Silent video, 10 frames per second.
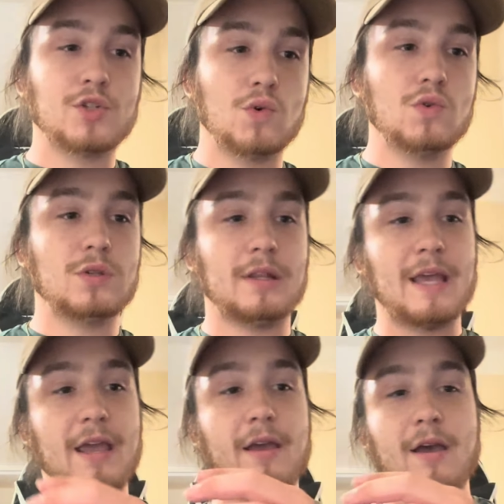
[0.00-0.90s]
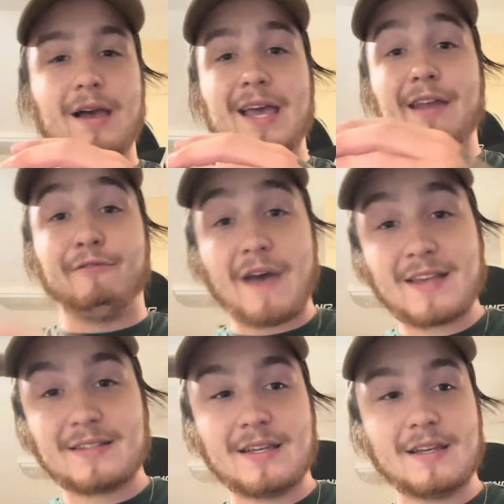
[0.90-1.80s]
tools that they
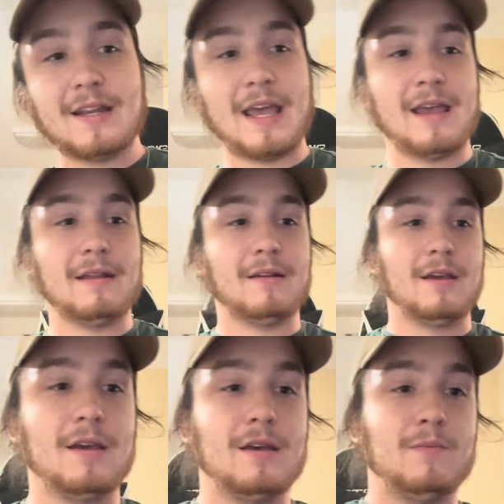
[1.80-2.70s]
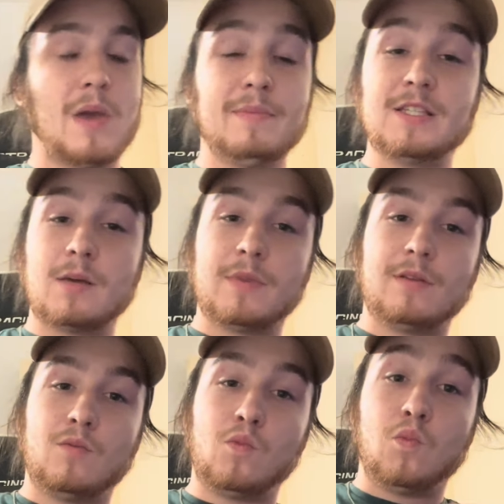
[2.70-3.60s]
invested, and maybe some of
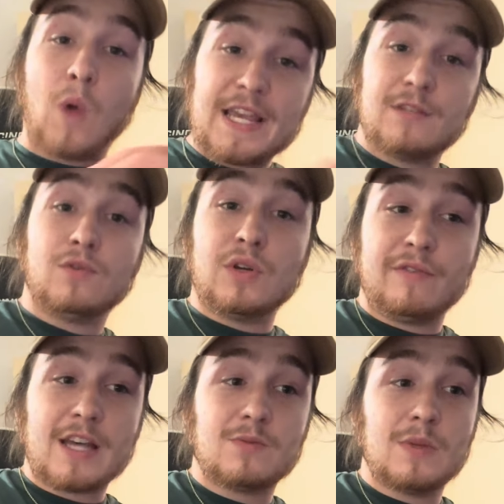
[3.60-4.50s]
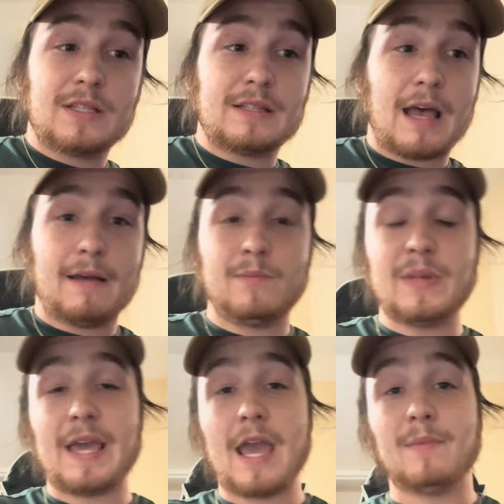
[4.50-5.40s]
the wasteful investments that
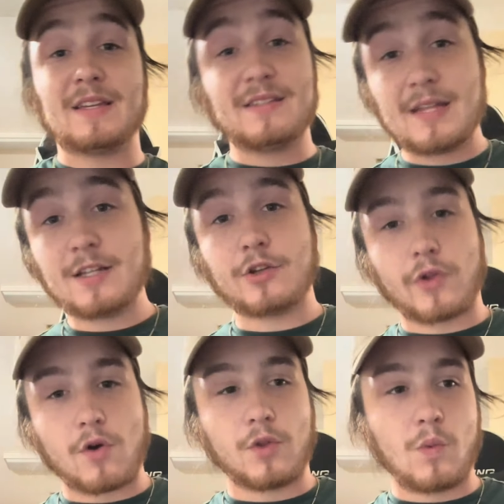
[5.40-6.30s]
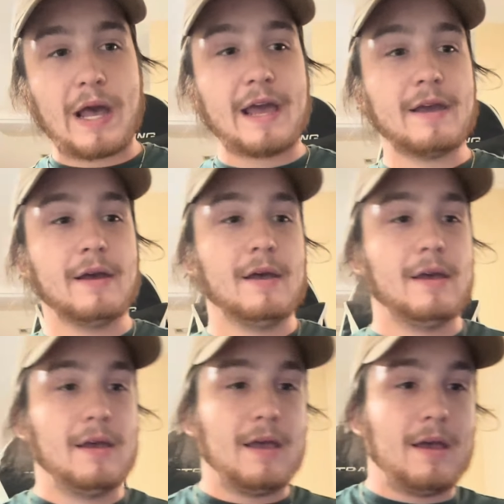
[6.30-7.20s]
became extinct along the way.
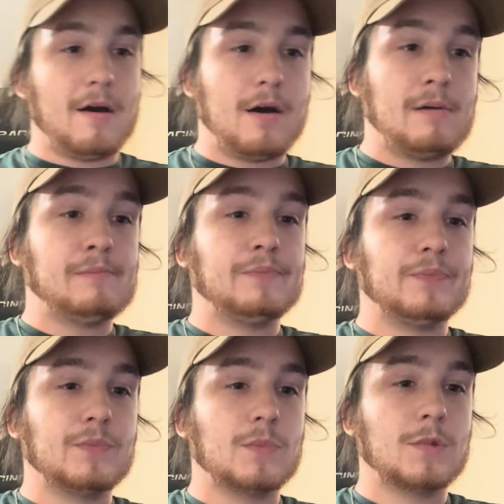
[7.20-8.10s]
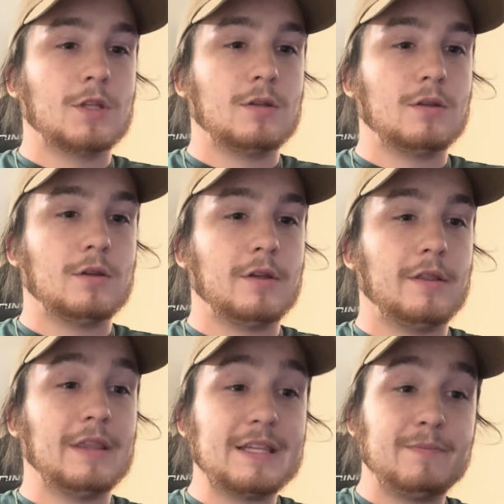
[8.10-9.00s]

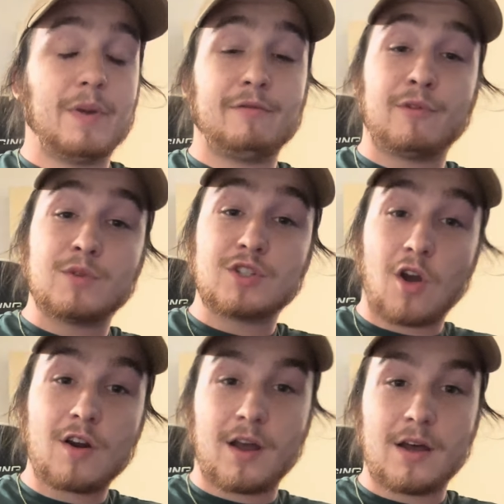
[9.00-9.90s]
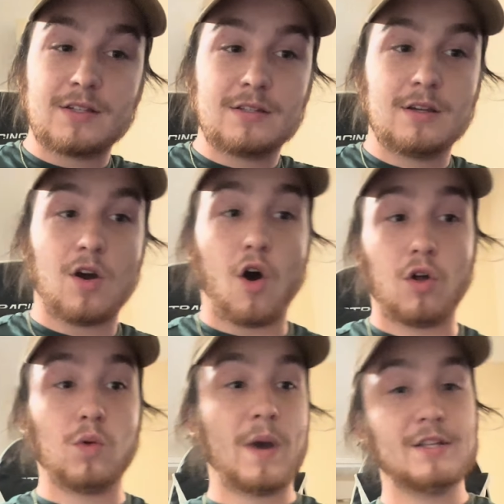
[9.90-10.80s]
But from Stardust all
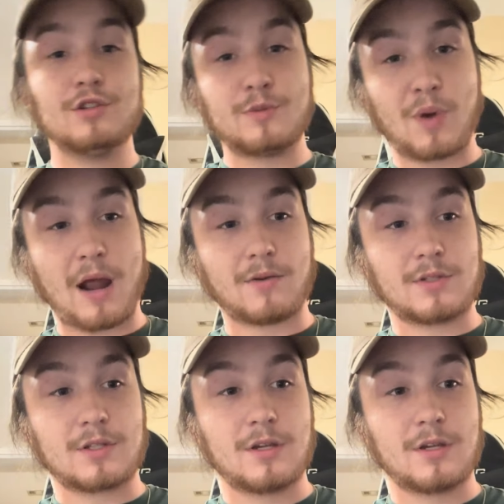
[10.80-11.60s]
the way to Sprouts,